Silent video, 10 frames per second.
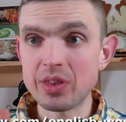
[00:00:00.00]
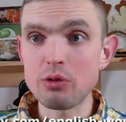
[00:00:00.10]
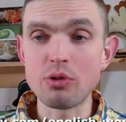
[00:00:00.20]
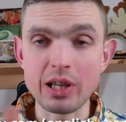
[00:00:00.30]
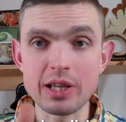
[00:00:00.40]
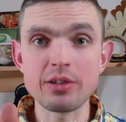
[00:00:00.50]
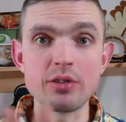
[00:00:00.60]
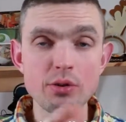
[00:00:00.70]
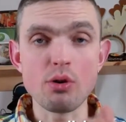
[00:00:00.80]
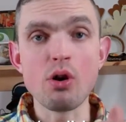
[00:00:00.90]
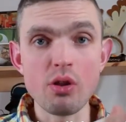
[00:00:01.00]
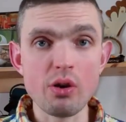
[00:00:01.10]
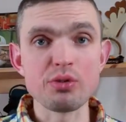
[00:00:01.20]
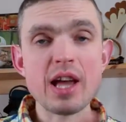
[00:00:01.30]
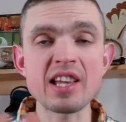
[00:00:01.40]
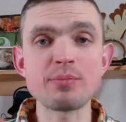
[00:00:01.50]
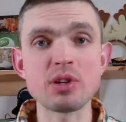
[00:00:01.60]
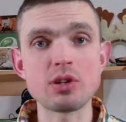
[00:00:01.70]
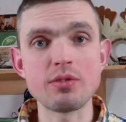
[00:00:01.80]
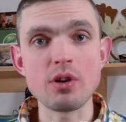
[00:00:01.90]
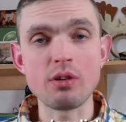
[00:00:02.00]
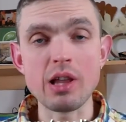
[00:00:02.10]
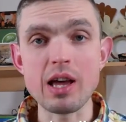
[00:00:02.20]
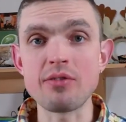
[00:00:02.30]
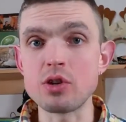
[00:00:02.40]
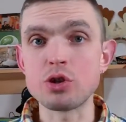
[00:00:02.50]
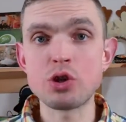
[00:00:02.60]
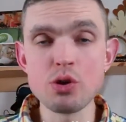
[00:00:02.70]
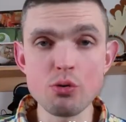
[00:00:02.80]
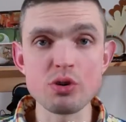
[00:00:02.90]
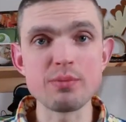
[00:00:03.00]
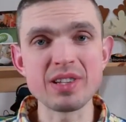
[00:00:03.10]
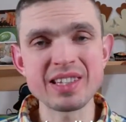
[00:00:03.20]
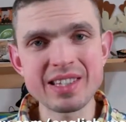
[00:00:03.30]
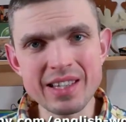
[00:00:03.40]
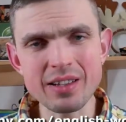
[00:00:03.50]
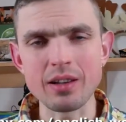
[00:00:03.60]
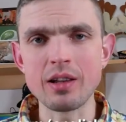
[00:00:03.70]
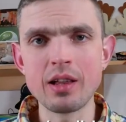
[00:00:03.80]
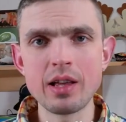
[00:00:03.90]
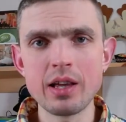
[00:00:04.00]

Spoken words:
related to all those aspects of your life is huge, but still,